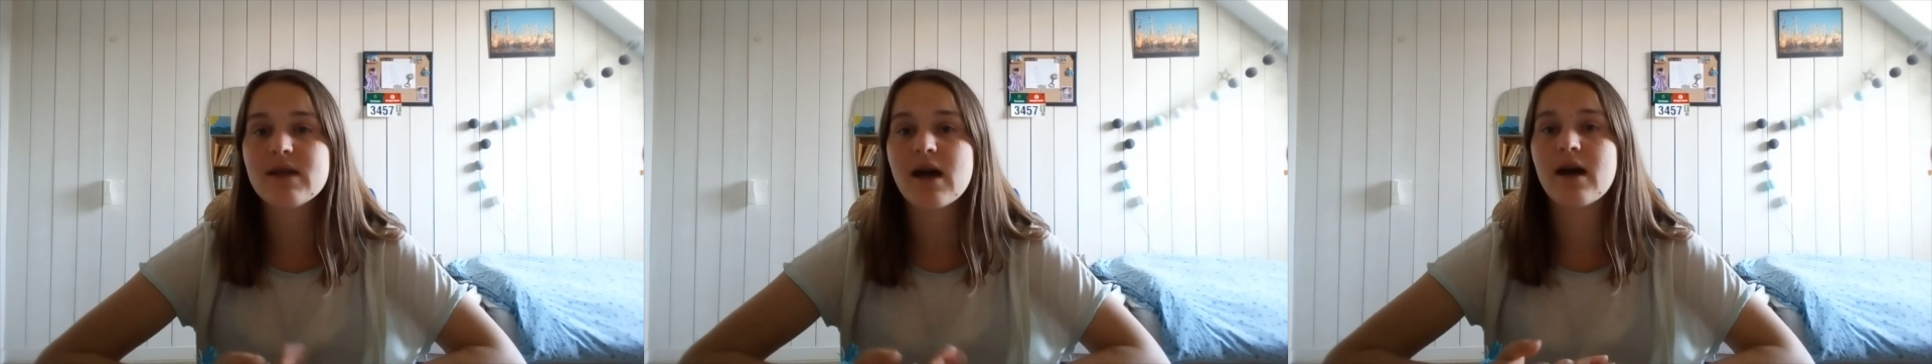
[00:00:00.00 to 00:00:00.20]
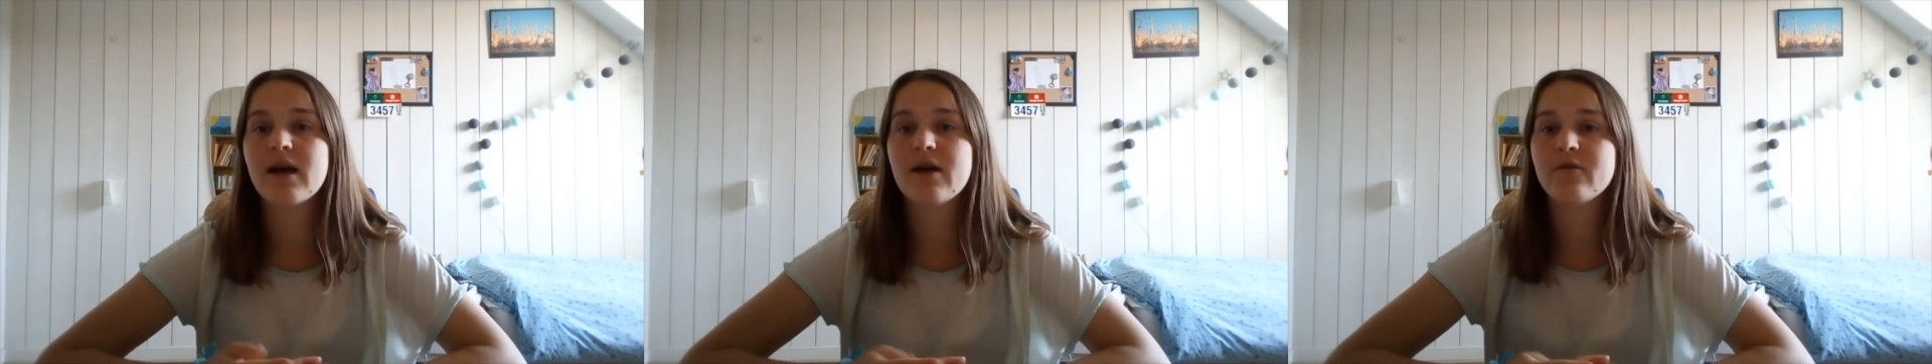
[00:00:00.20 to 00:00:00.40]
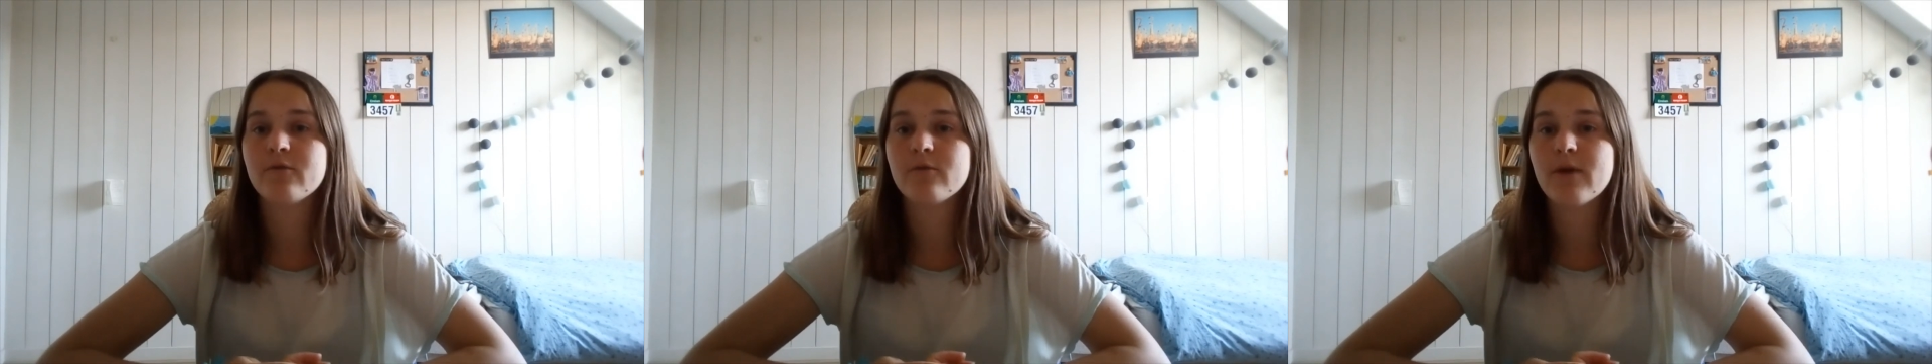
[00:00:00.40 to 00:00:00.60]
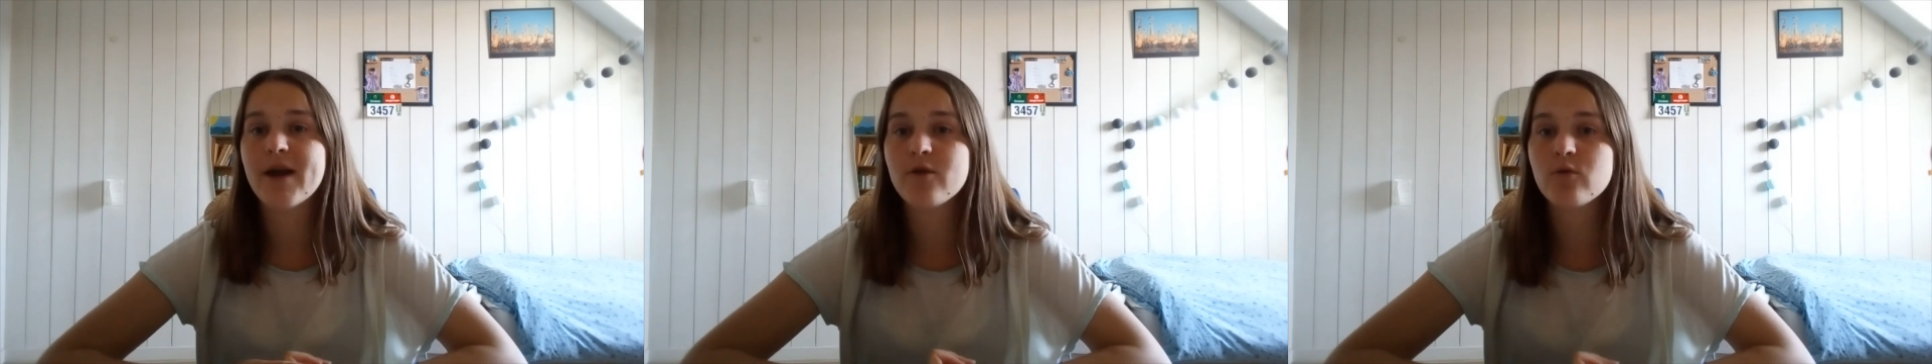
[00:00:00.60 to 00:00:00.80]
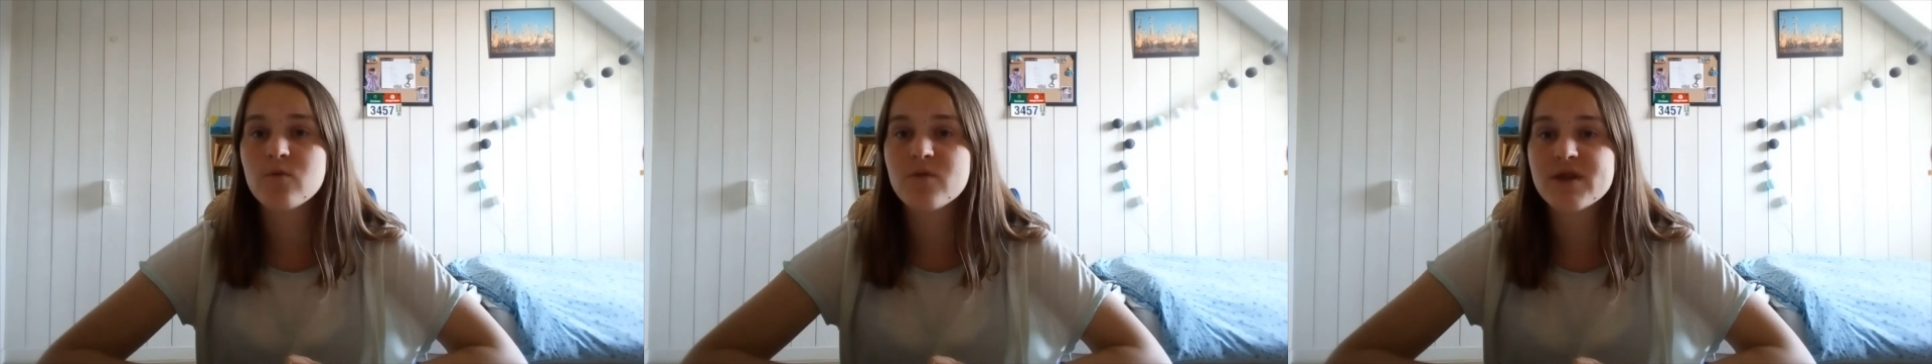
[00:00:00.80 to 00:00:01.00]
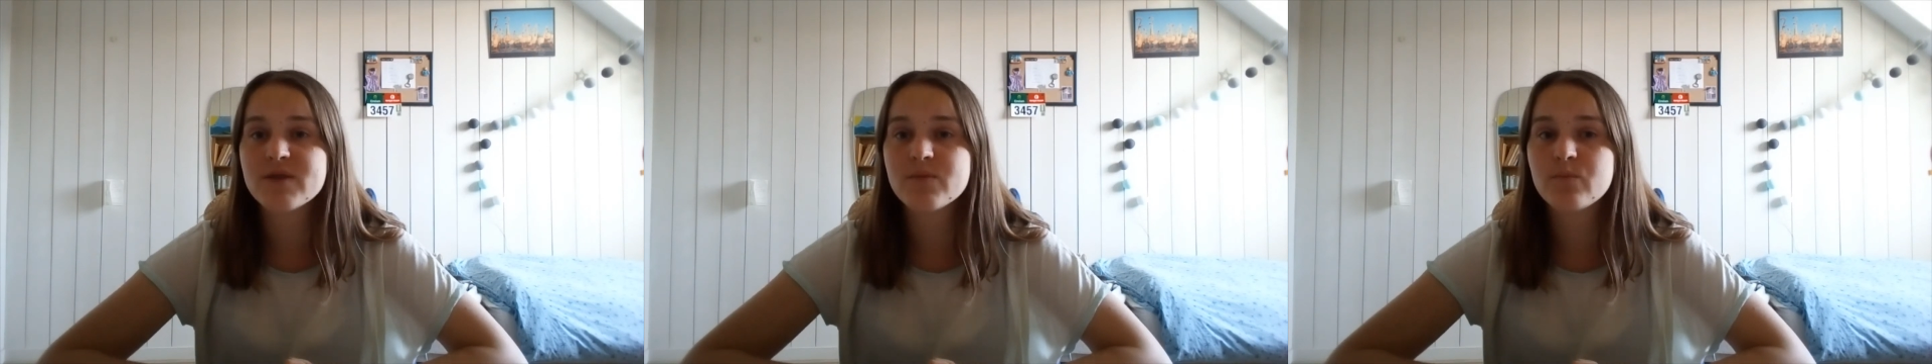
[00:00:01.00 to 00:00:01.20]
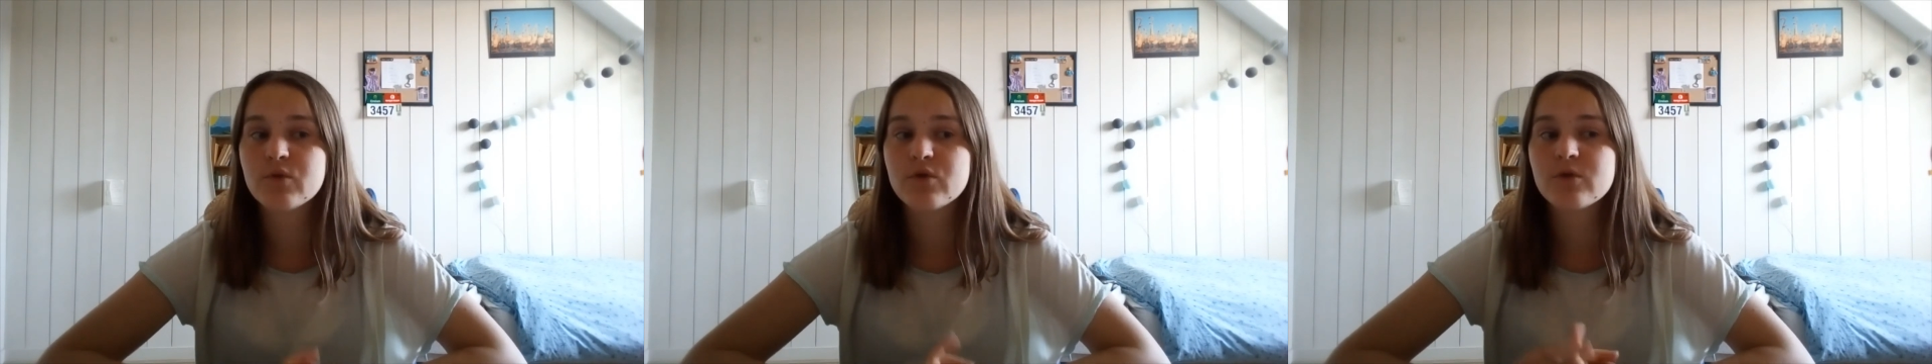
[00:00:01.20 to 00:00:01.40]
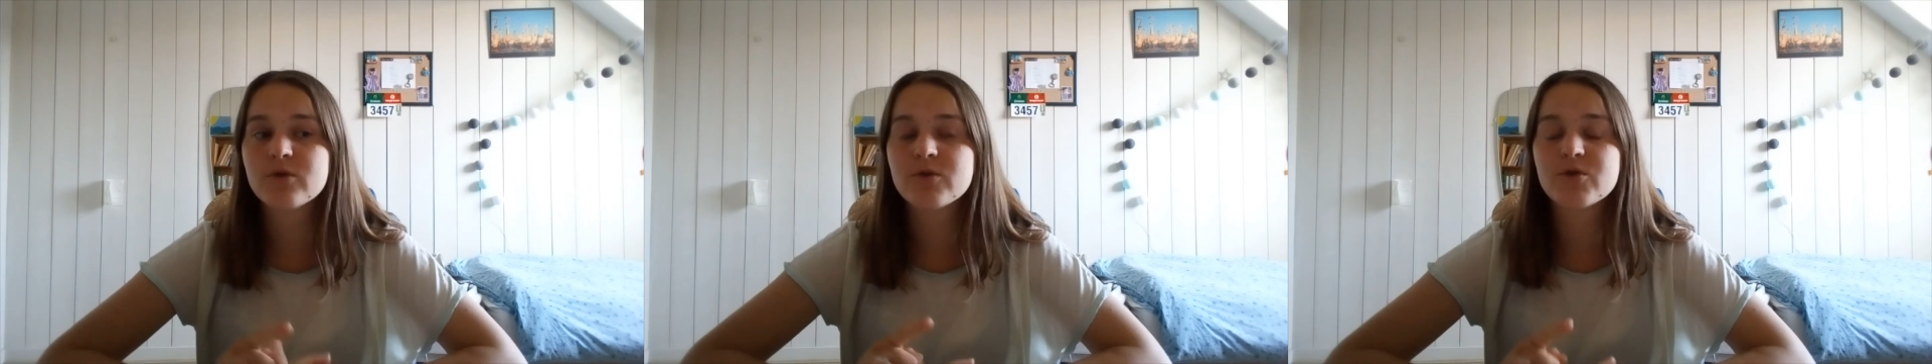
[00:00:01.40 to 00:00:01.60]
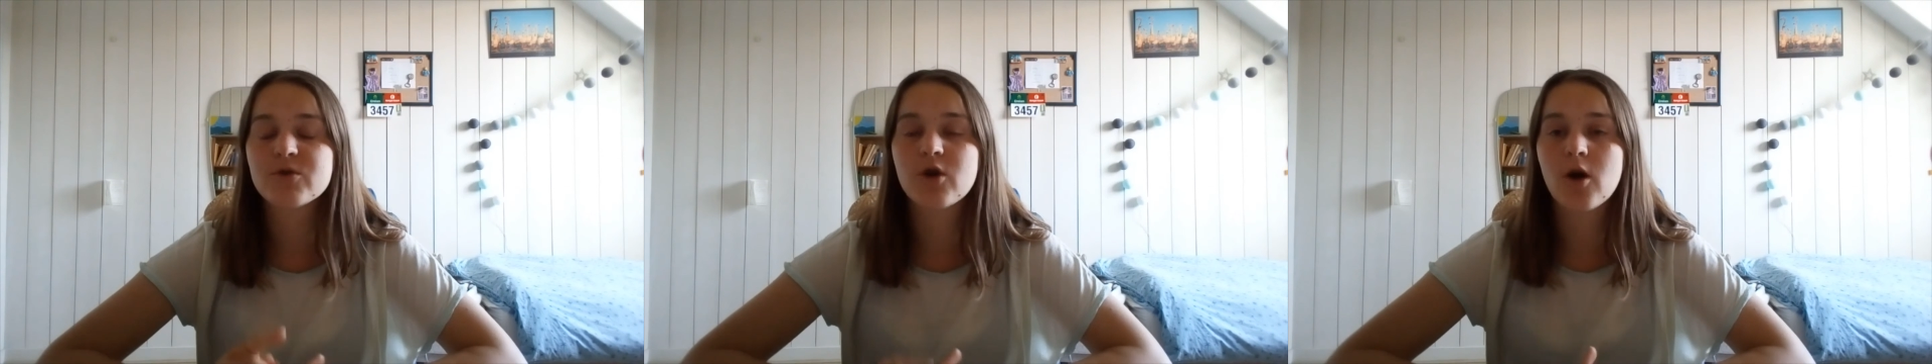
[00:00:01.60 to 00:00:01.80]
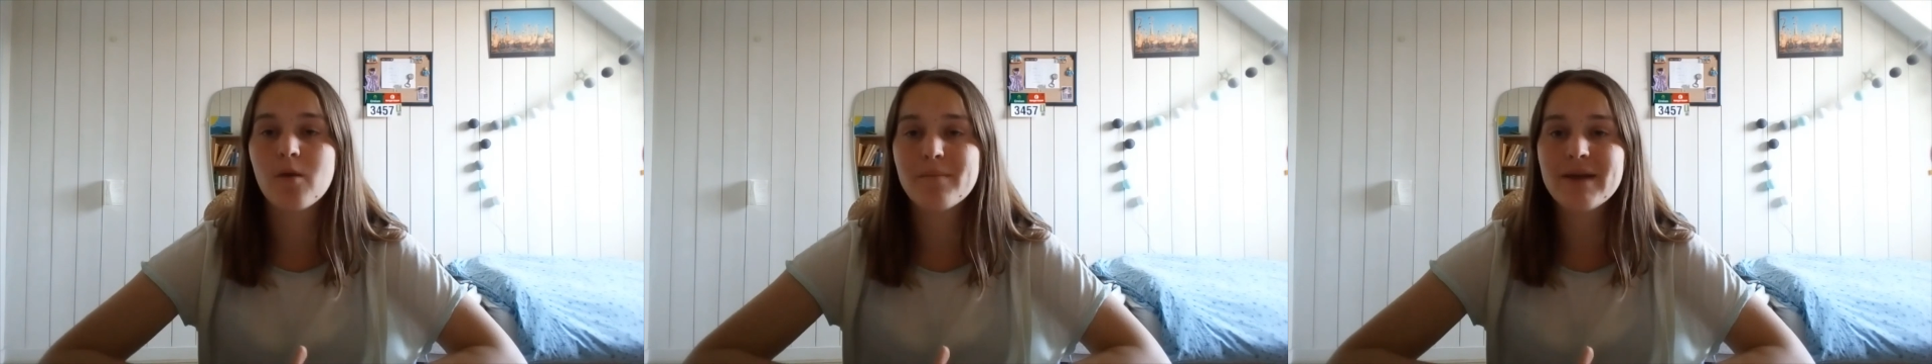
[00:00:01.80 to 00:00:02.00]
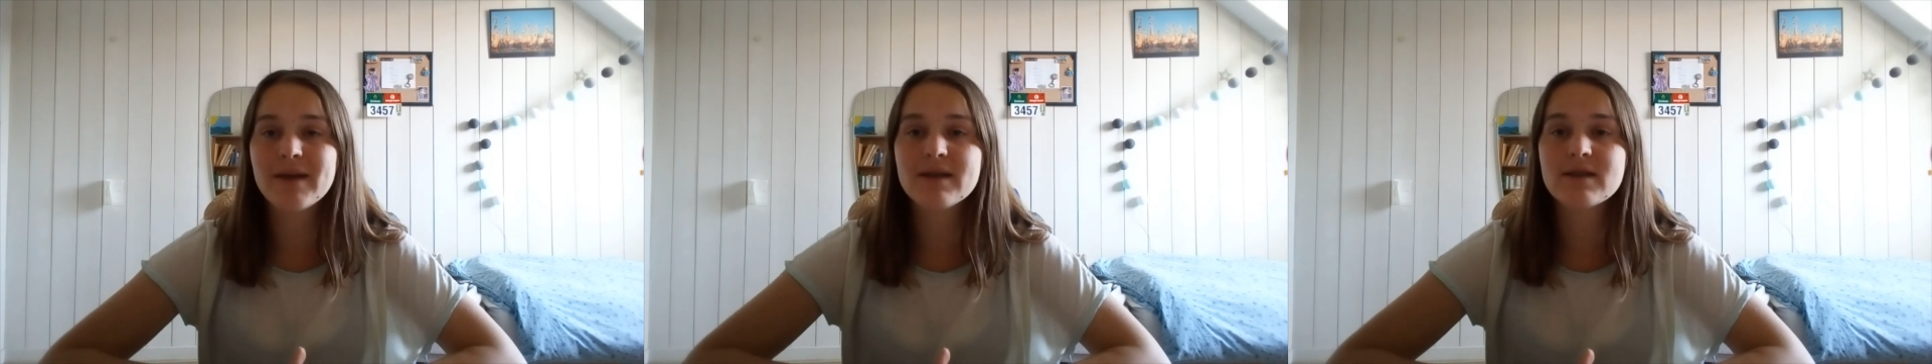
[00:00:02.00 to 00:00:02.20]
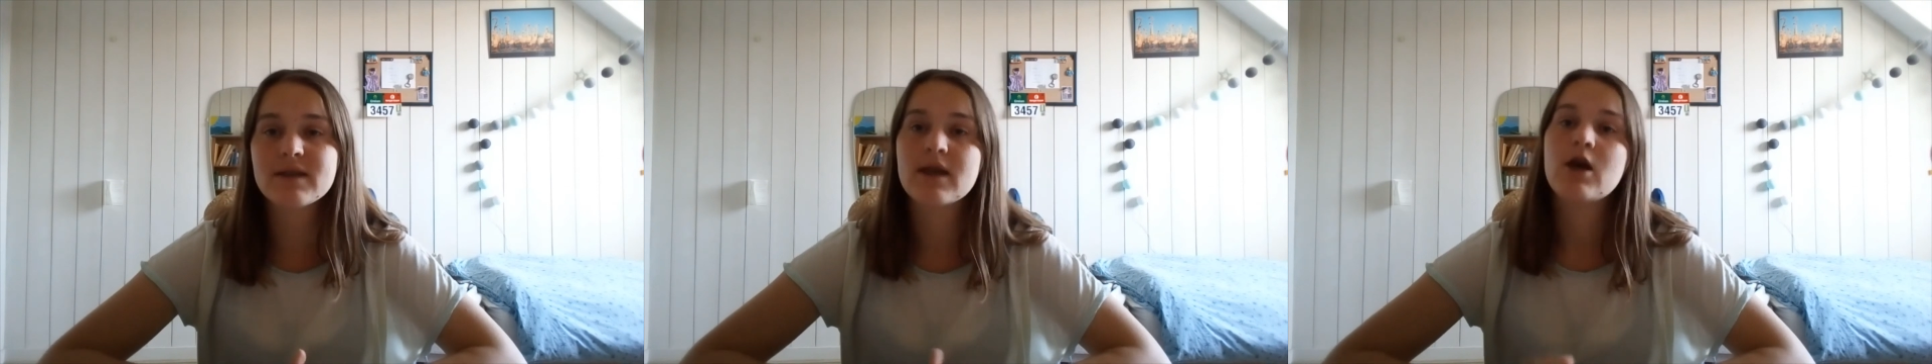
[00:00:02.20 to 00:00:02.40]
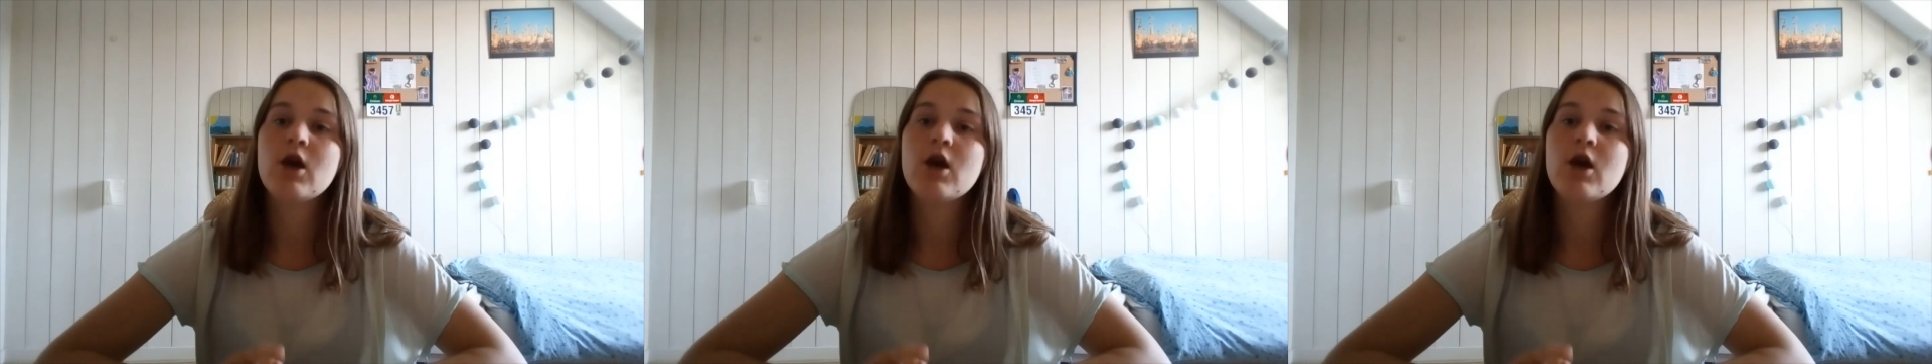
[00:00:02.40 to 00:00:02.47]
I have read all these books, comics,